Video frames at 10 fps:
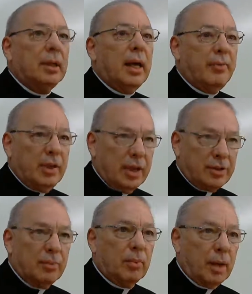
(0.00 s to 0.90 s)
if he
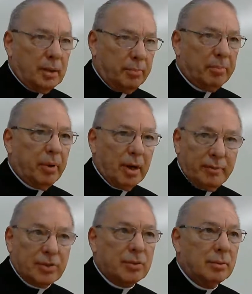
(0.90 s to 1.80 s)
doesn't want to be part
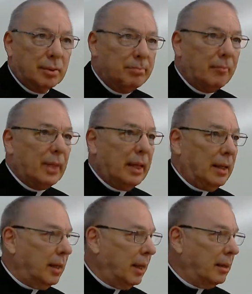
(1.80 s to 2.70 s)
of a school.
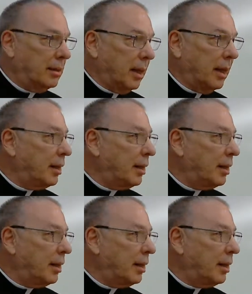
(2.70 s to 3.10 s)
And